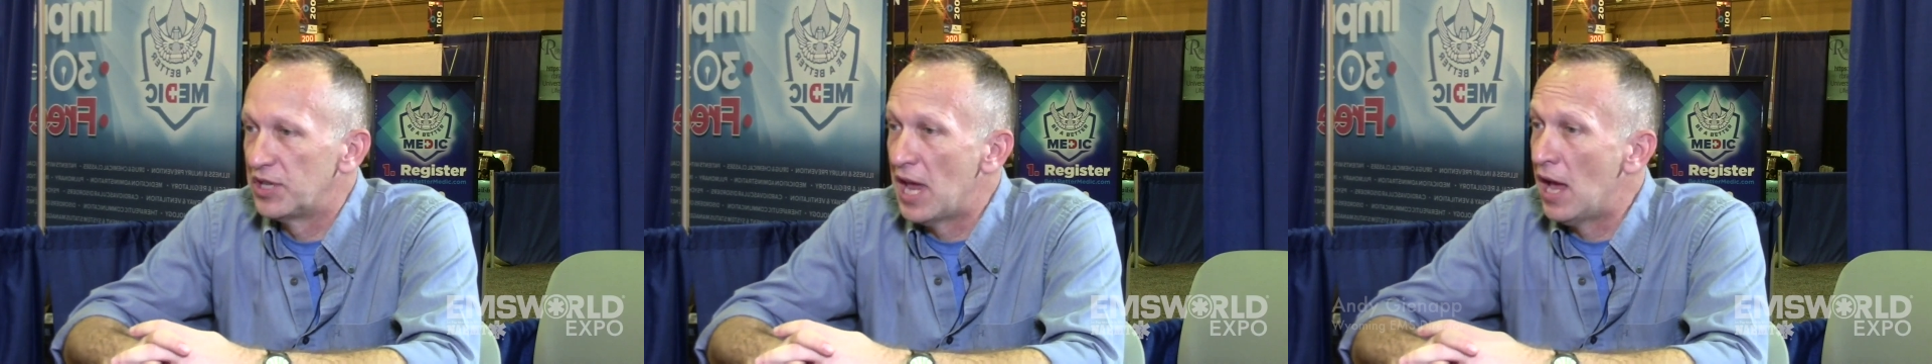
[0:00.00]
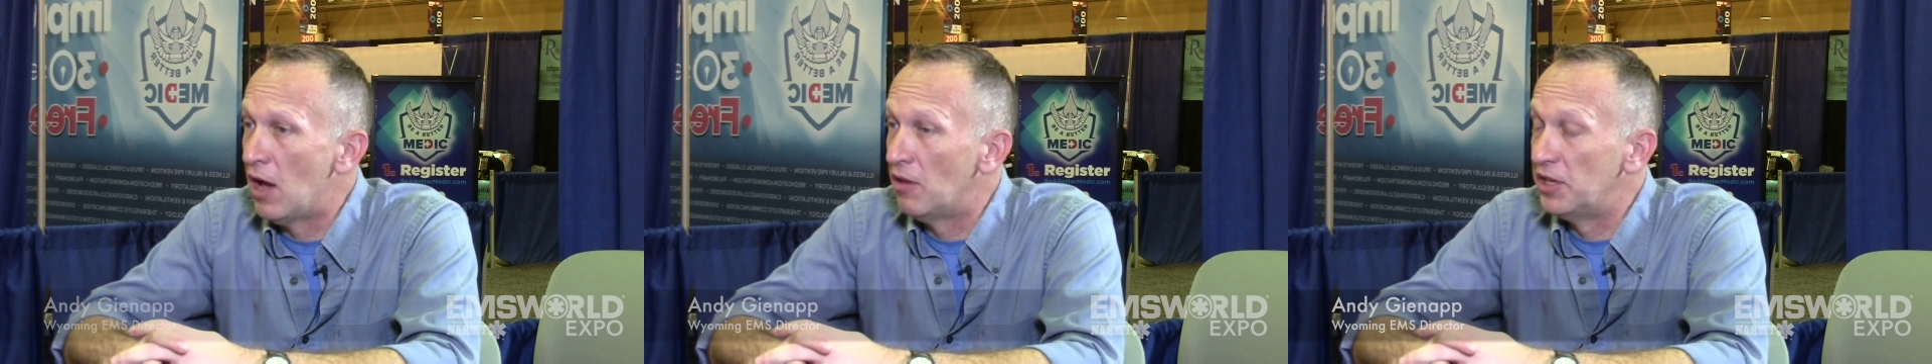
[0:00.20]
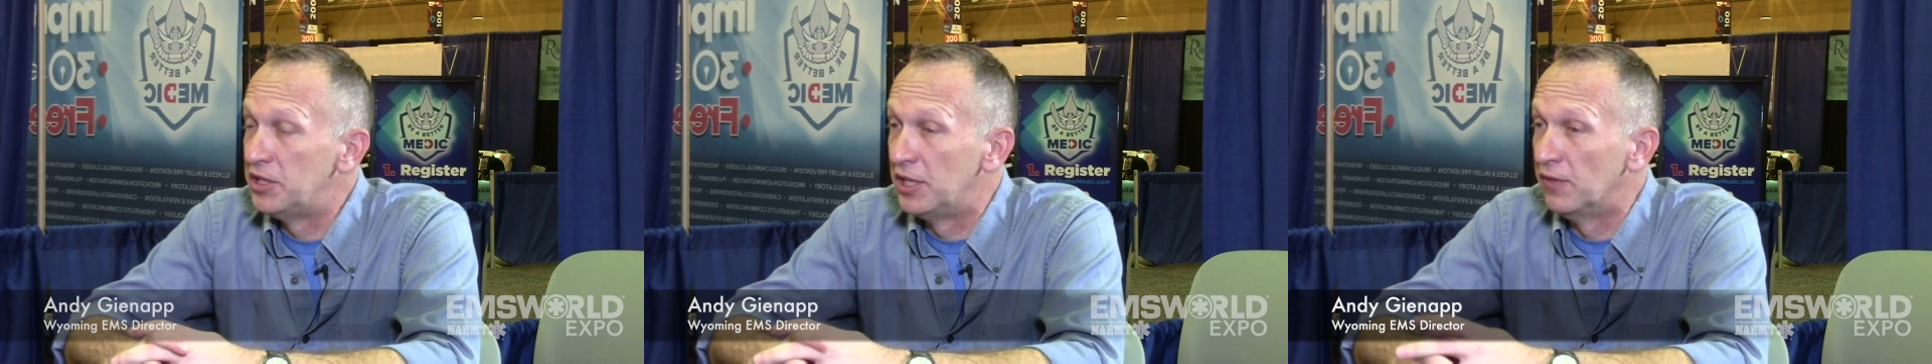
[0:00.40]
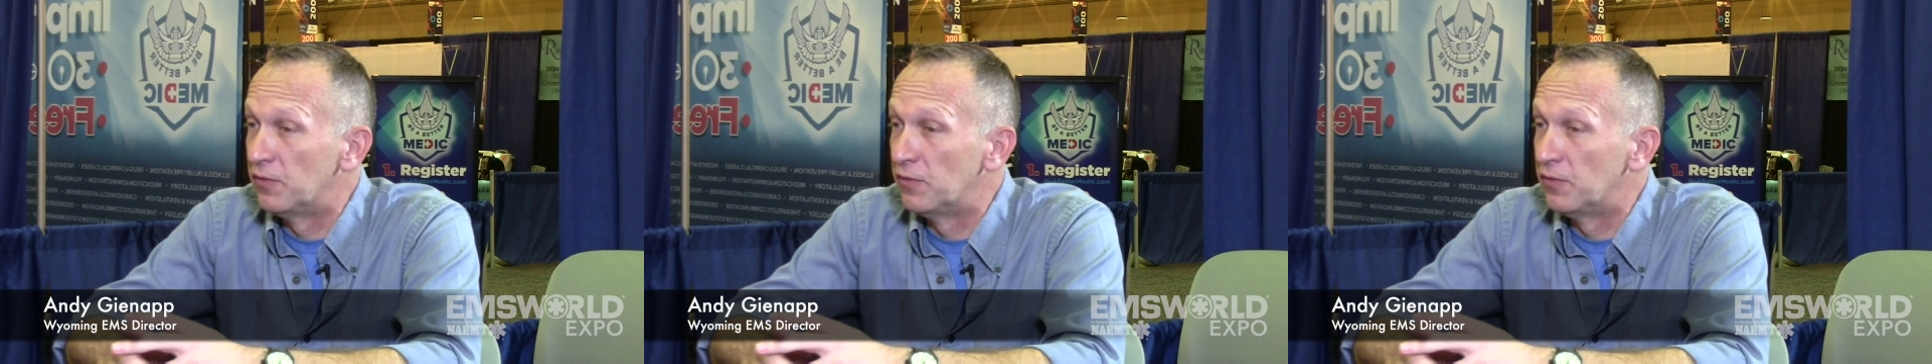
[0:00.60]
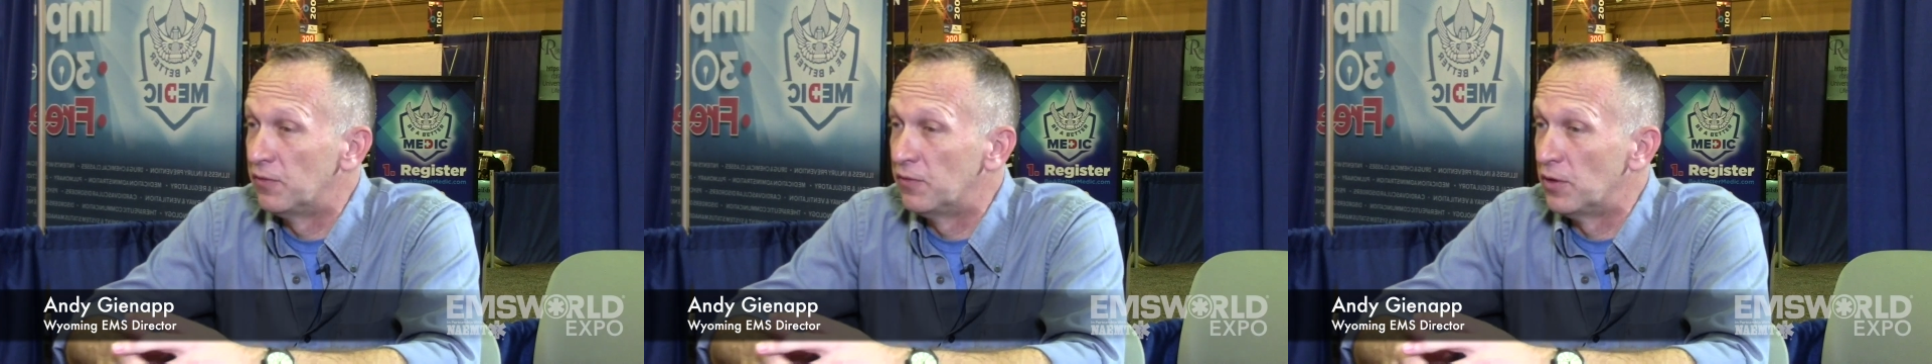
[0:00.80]
now, the
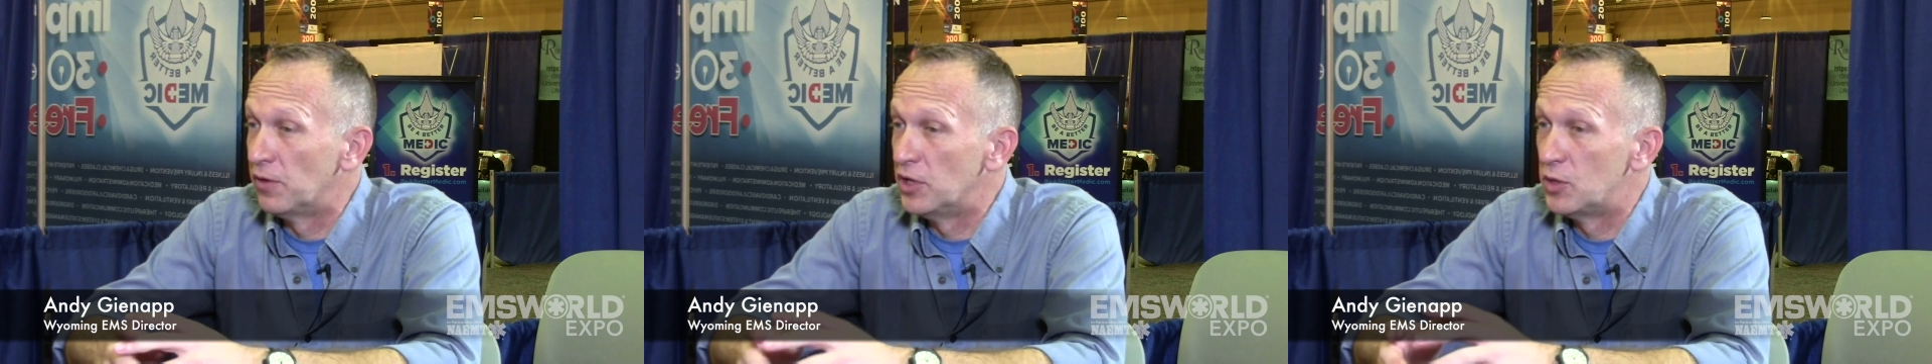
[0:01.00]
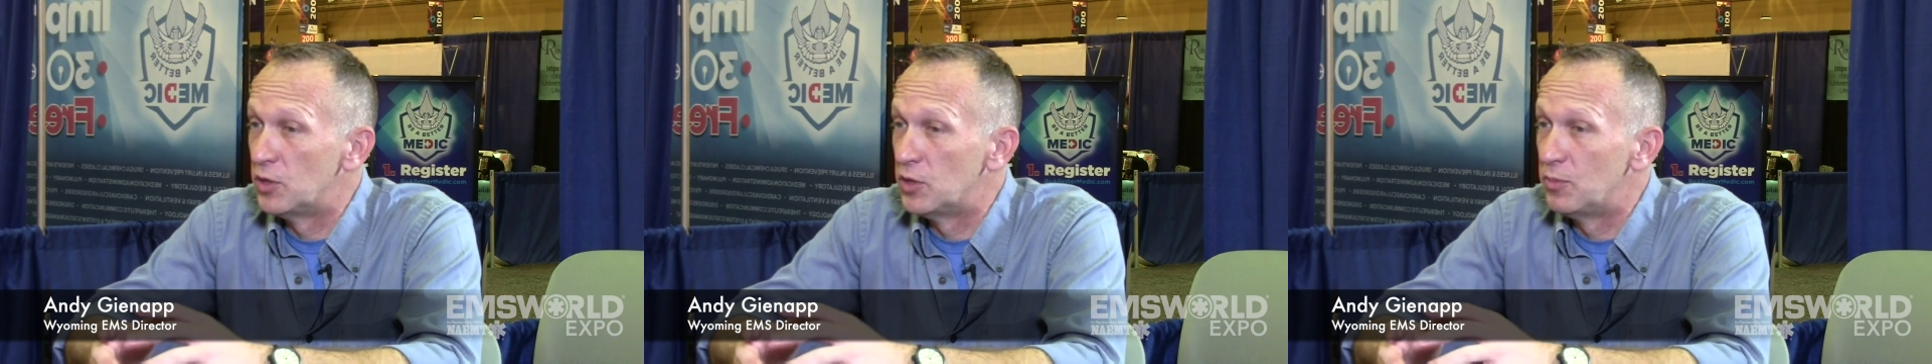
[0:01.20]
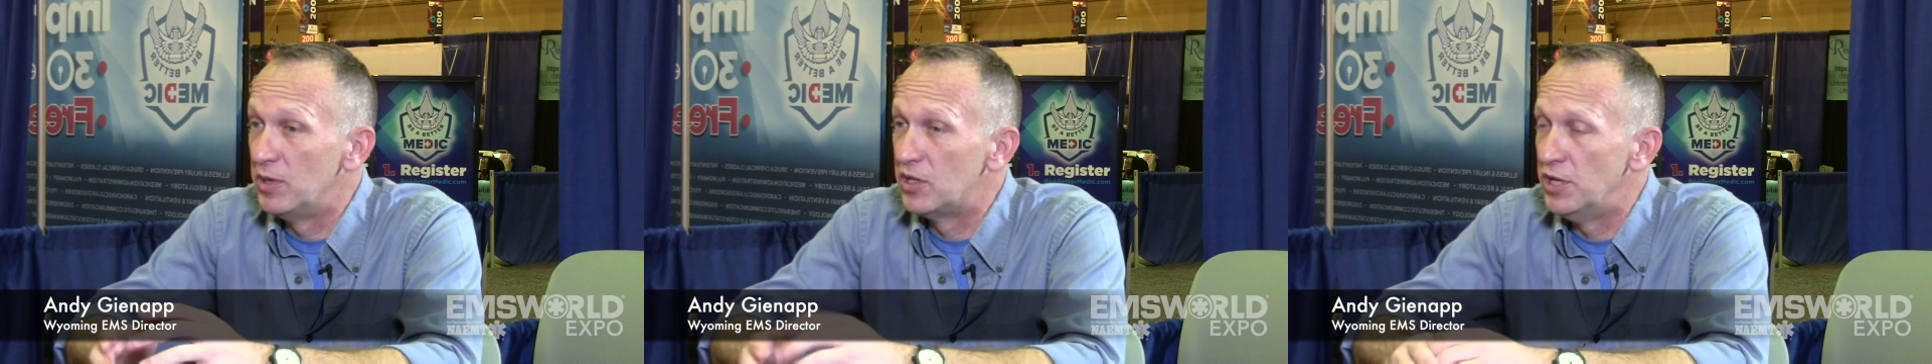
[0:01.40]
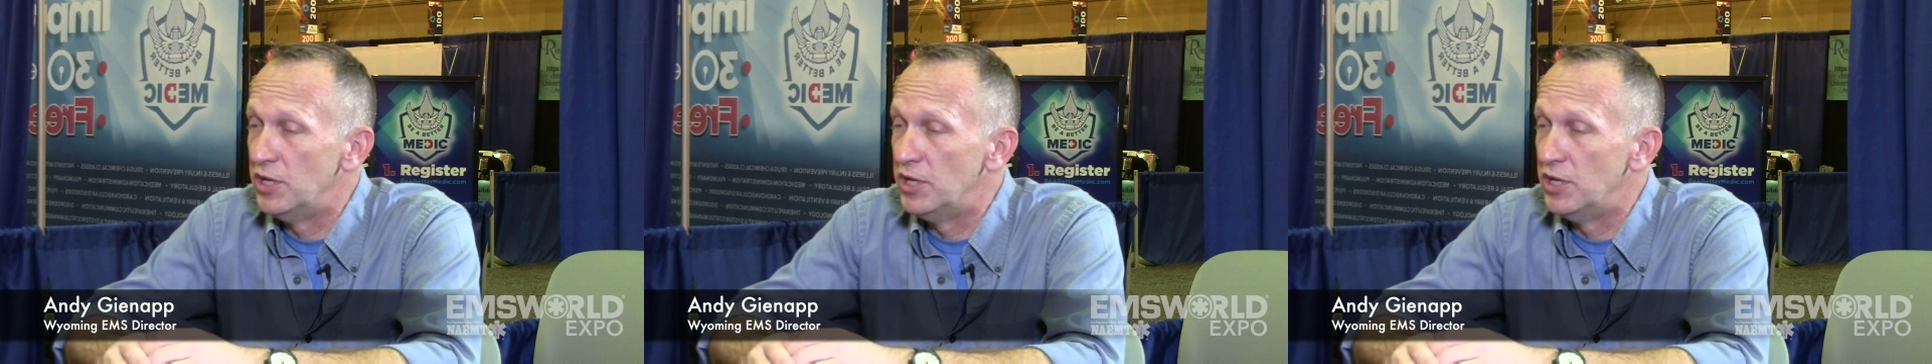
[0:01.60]
difference between